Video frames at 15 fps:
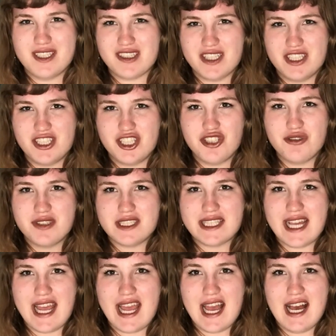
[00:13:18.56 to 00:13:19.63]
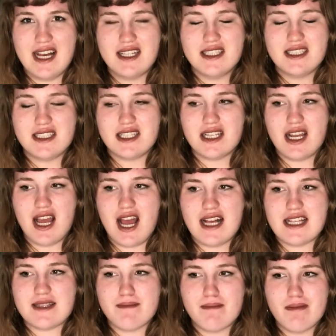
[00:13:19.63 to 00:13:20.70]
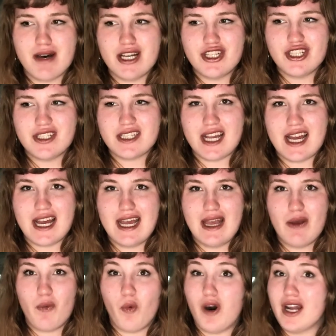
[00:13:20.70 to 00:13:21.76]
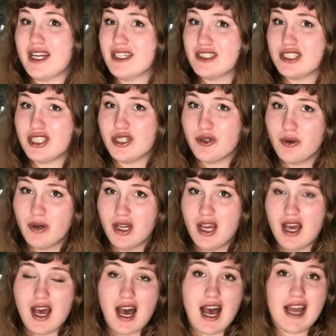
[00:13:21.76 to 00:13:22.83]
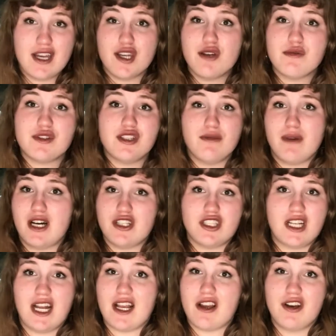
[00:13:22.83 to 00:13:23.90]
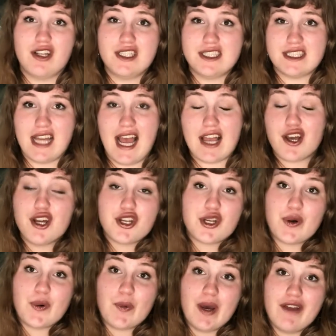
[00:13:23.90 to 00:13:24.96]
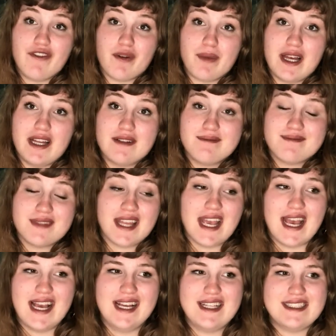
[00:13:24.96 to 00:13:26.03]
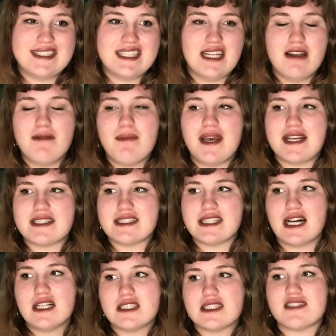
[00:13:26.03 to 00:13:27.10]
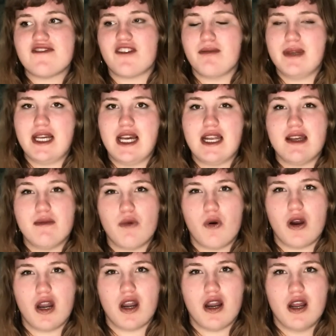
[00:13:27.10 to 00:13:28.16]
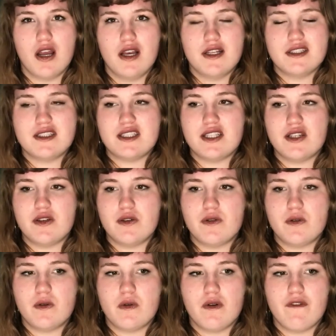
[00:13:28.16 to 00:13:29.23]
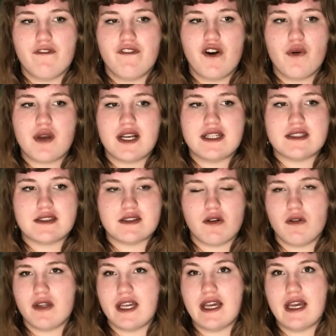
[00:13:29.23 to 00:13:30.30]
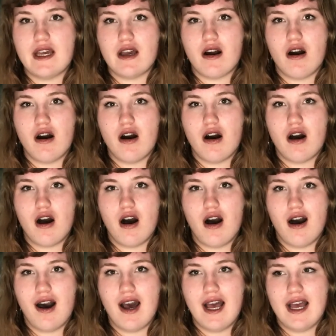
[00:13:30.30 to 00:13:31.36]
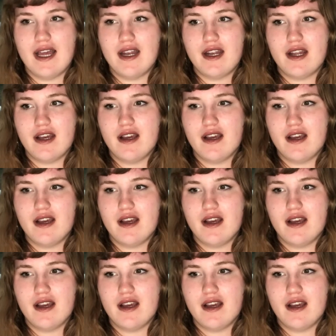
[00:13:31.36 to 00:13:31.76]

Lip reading: issues, and as much as I wanted to, I knew too much, and I couldn't go away from it. It didn't make sense for me anymore to focus solely on